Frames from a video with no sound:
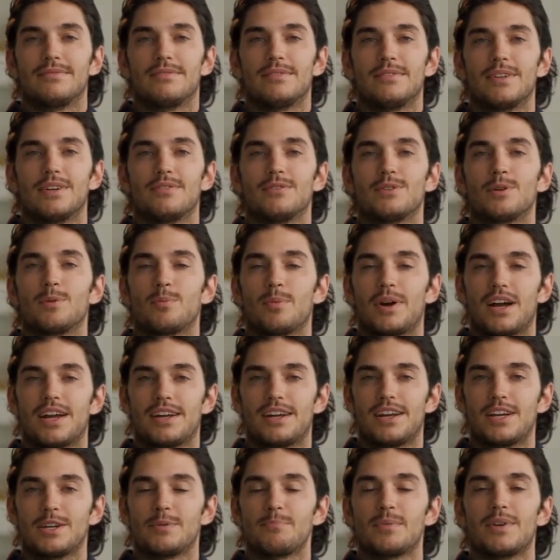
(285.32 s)
If your
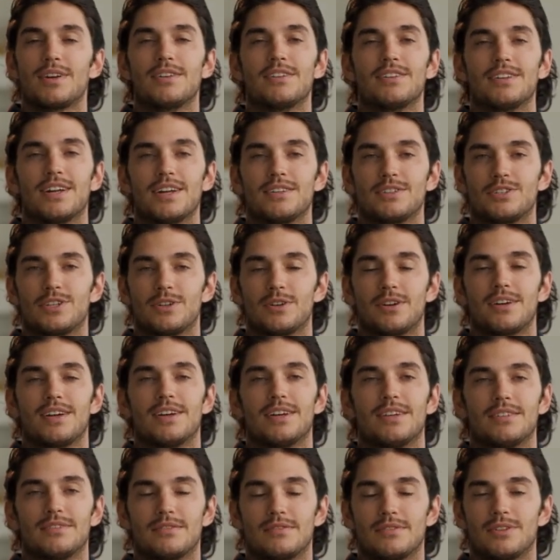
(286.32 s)
white earbuds get
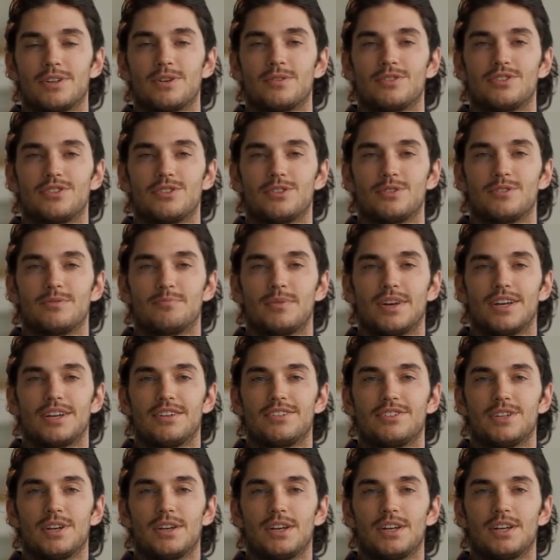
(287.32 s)
dirty, use
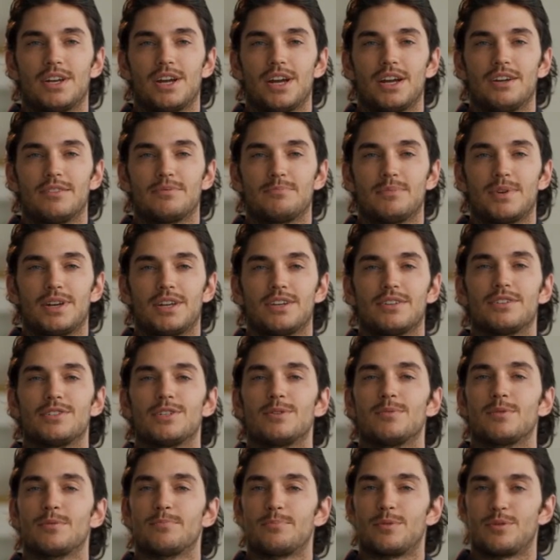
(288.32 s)
toothpaste on a cotton bud
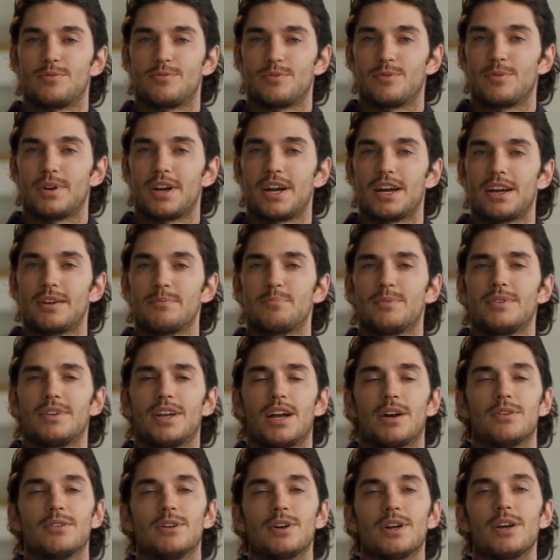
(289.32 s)
to remove grime
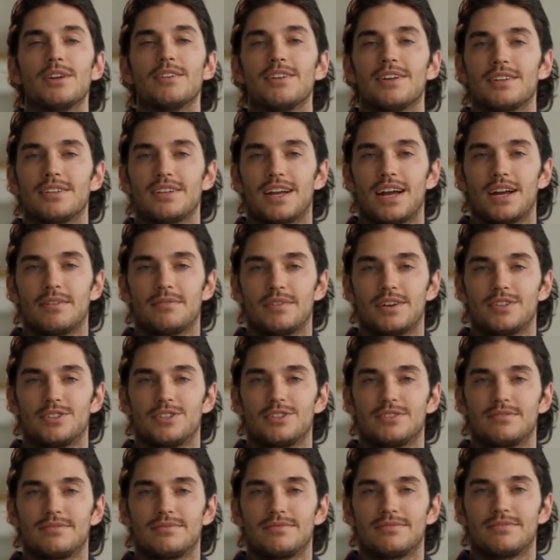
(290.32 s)
without causing
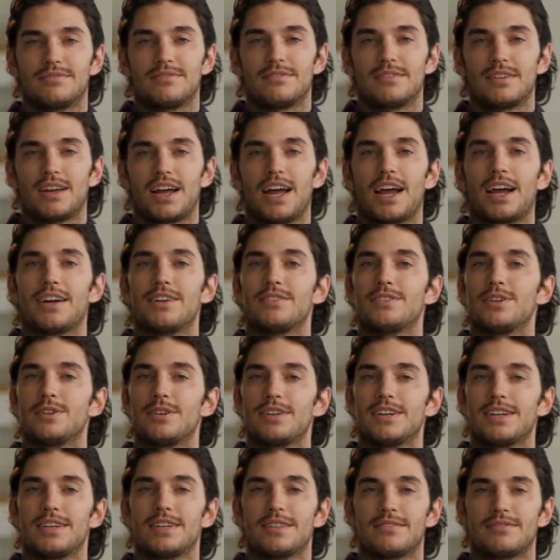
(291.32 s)
damage. Hack
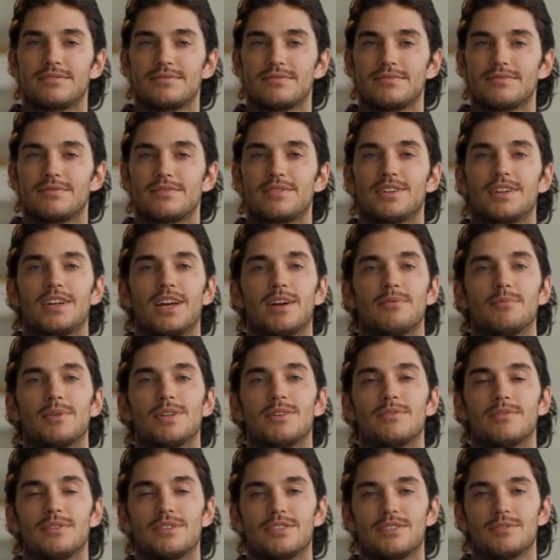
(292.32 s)
30. To get
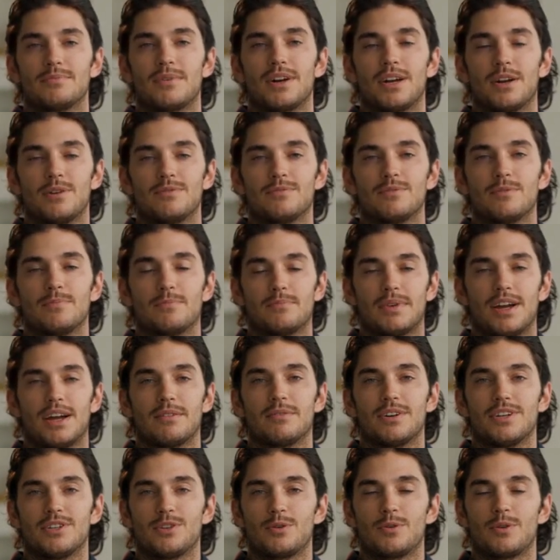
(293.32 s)
rid of the smell from
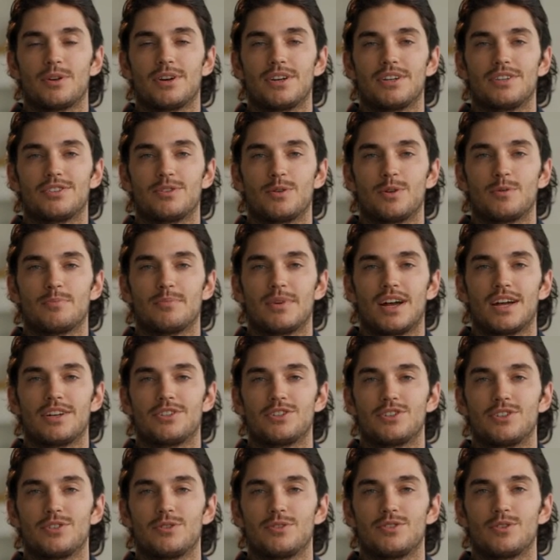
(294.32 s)
baby toys or pet
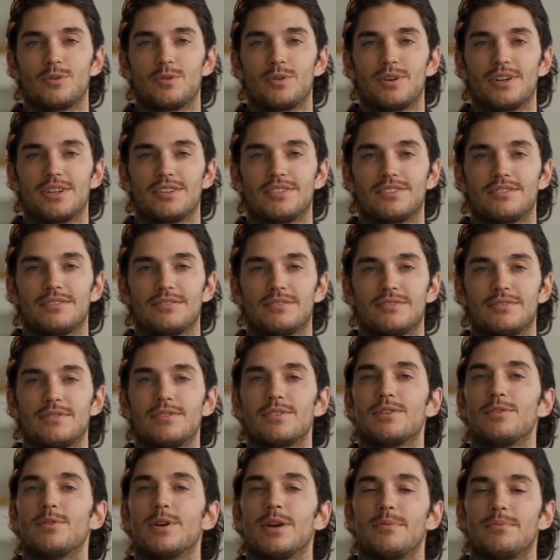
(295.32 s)
chew toys,
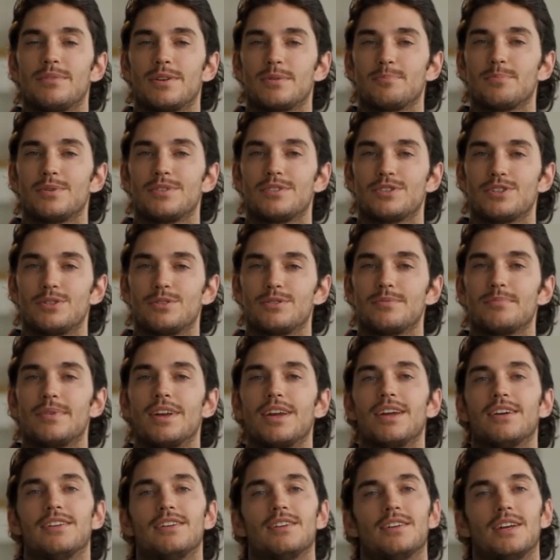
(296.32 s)
scrub them with
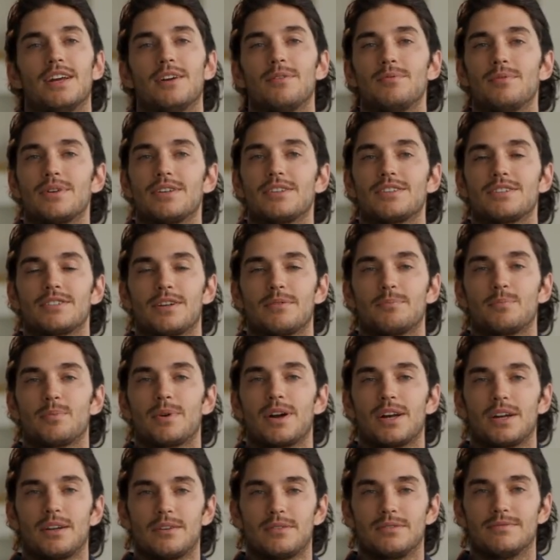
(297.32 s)
toothpaste and rinse them
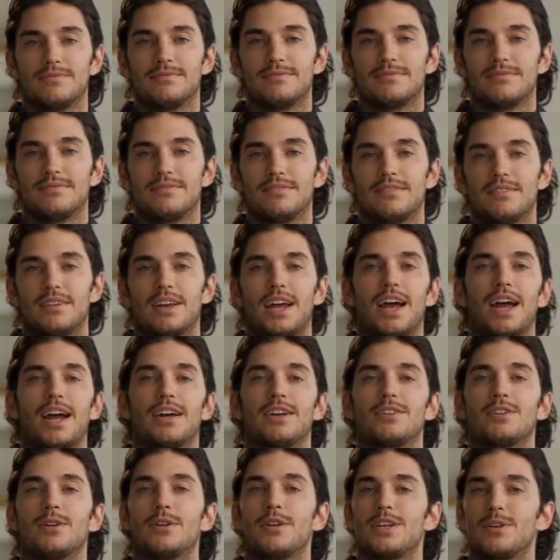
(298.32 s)
well.
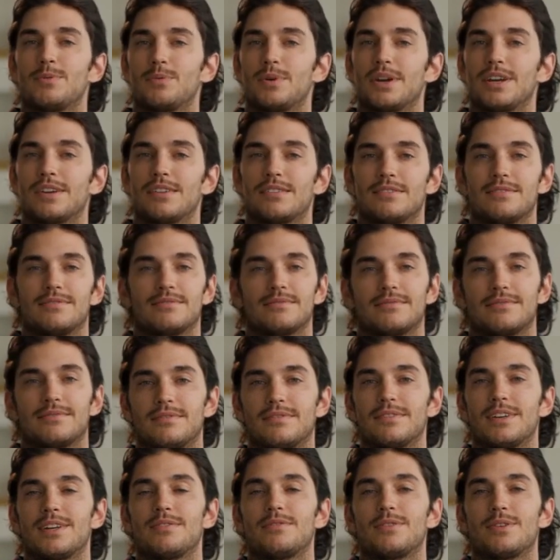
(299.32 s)
Hack 31.
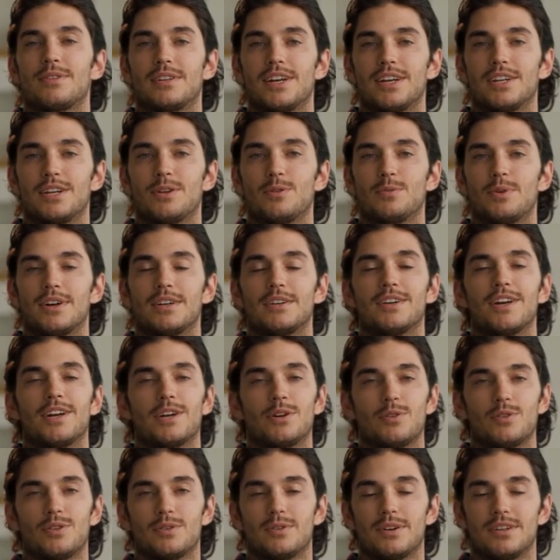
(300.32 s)
If you need a quick
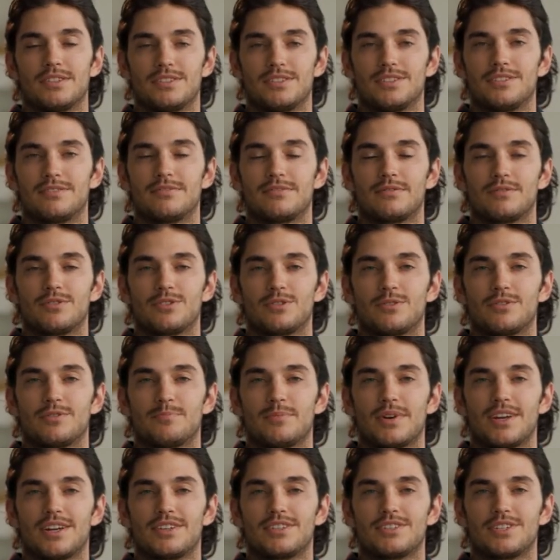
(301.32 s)
deodorant,
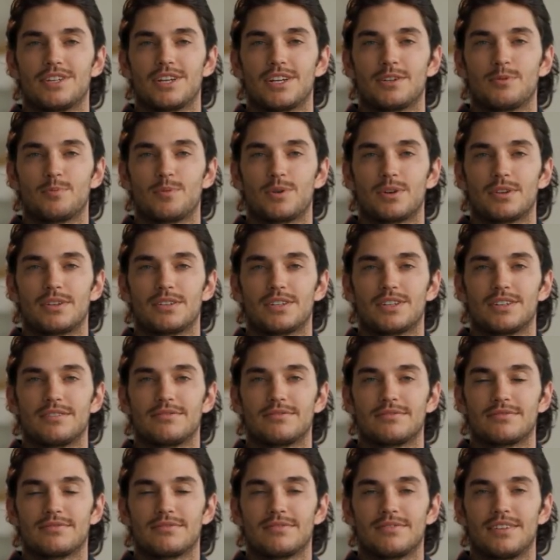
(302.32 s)
toothpaste can work.
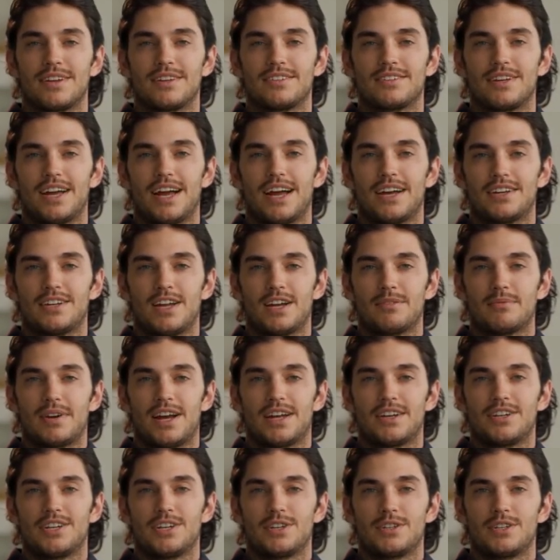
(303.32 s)
Its
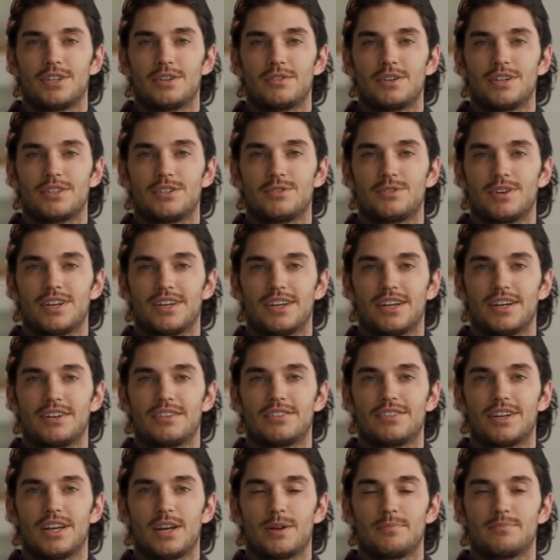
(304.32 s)
antibacterial
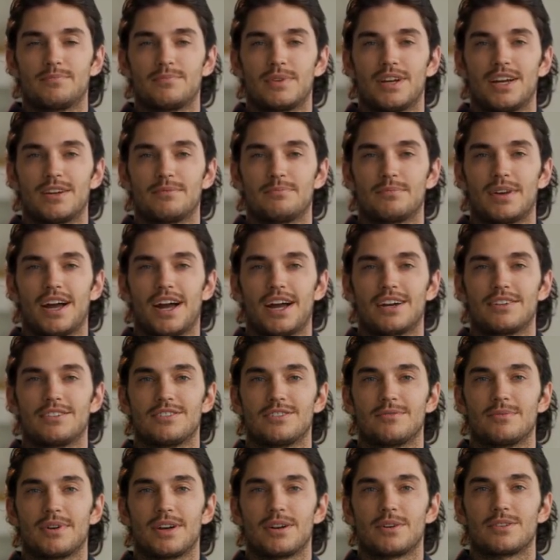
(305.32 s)
ingredients help fight bad
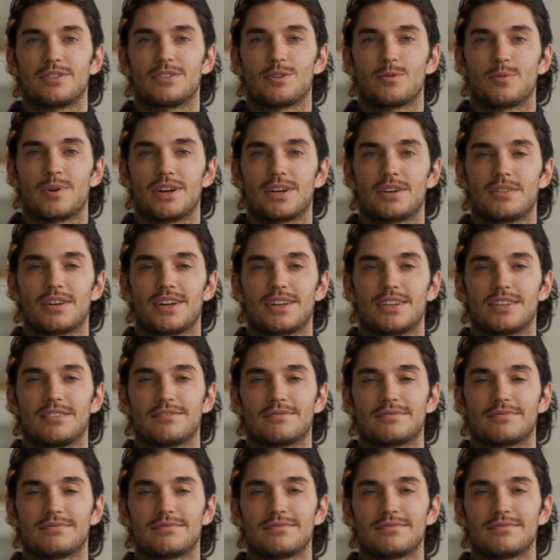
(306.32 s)
smells quickly.